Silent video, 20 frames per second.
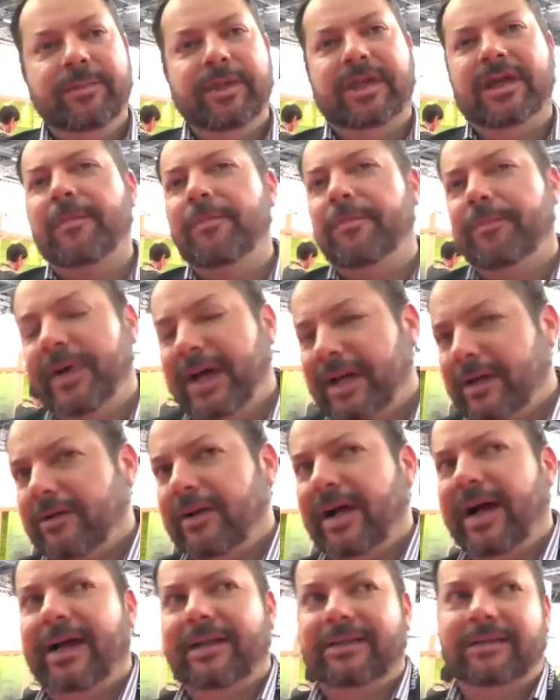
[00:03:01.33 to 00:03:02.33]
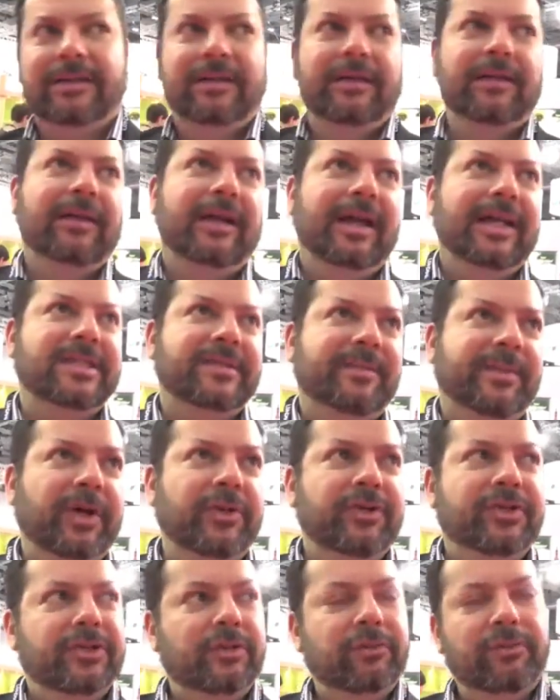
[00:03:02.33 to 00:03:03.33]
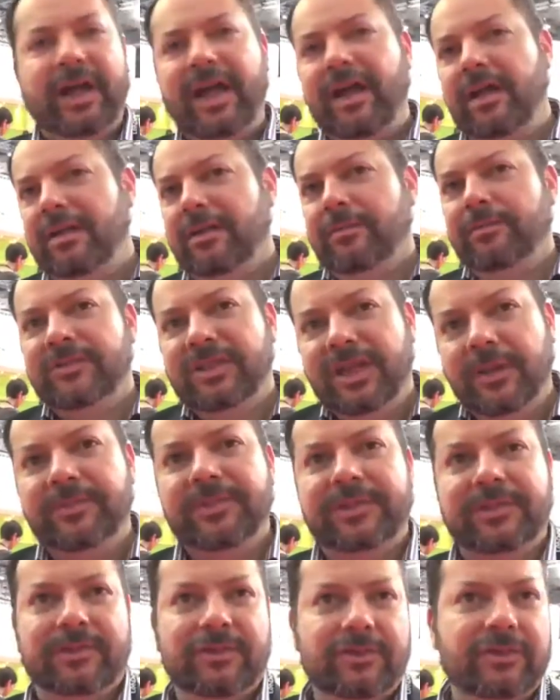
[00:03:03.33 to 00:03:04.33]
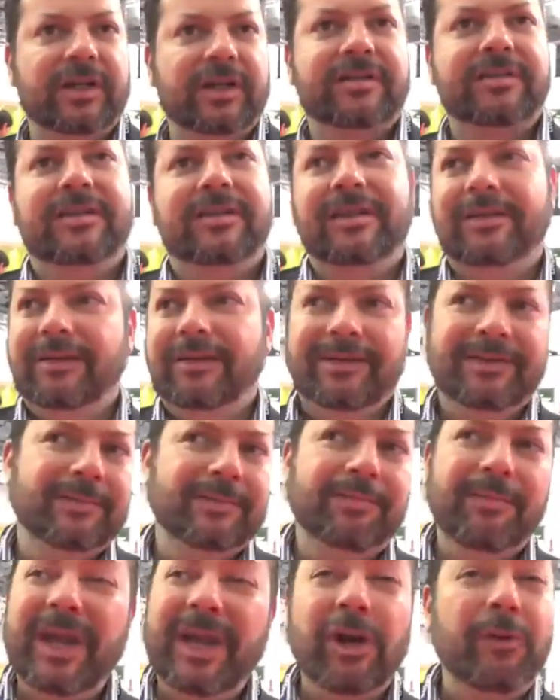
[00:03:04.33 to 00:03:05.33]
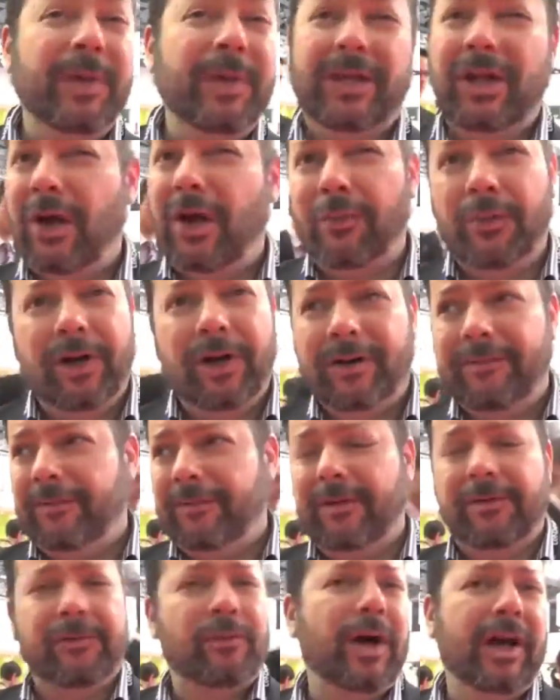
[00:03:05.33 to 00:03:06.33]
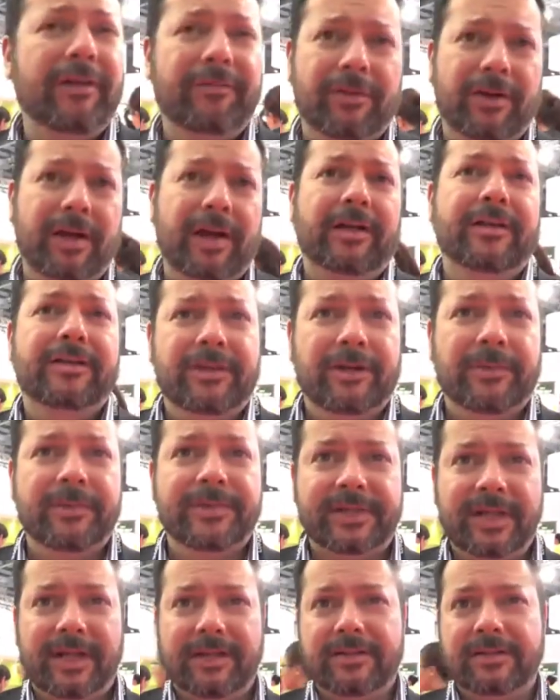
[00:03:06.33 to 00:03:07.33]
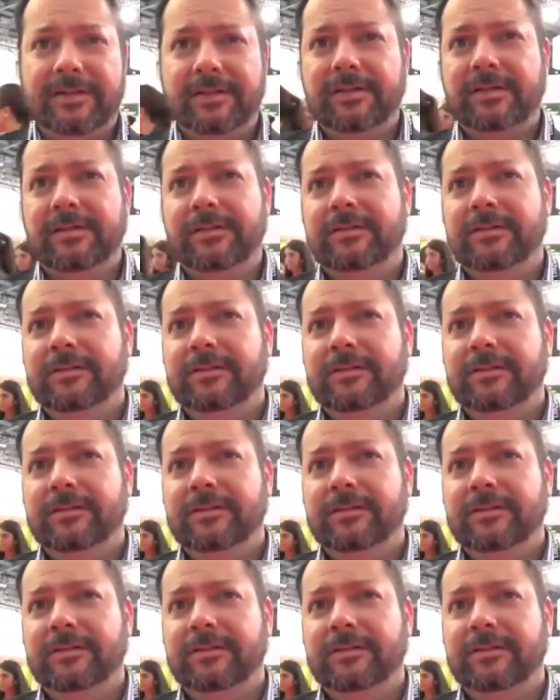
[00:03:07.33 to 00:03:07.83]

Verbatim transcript: become better at, as opposed to random tips and tricks that may or may not work for the wide variety of circumstances.